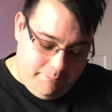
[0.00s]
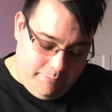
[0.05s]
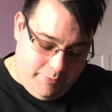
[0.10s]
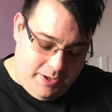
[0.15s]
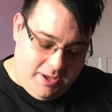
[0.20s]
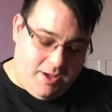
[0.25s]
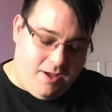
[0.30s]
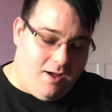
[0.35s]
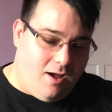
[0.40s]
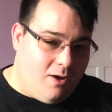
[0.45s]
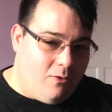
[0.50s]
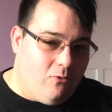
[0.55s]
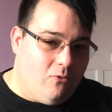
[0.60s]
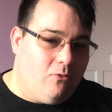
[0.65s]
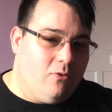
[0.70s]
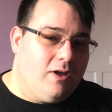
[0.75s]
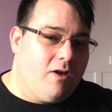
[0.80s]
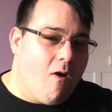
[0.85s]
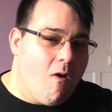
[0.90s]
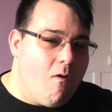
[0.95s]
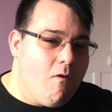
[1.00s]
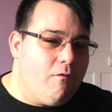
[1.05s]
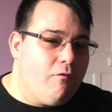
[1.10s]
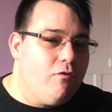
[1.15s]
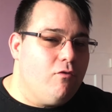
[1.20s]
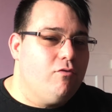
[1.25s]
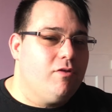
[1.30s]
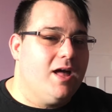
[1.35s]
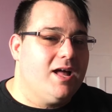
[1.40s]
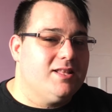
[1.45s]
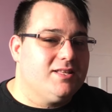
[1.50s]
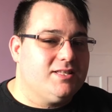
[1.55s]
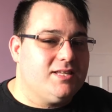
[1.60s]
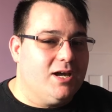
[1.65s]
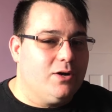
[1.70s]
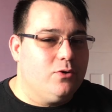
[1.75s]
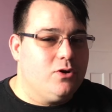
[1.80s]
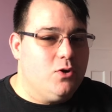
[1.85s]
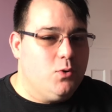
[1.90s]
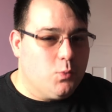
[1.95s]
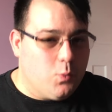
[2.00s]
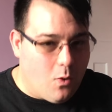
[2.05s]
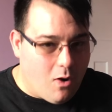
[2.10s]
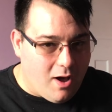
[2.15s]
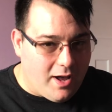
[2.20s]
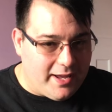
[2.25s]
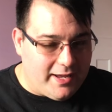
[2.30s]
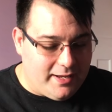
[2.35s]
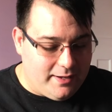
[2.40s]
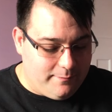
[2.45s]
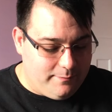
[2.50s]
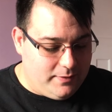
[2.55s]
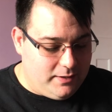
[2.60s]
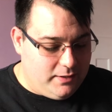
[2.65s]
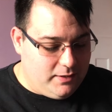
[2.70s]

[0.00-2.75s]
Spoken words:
But I will go through that and tell you why.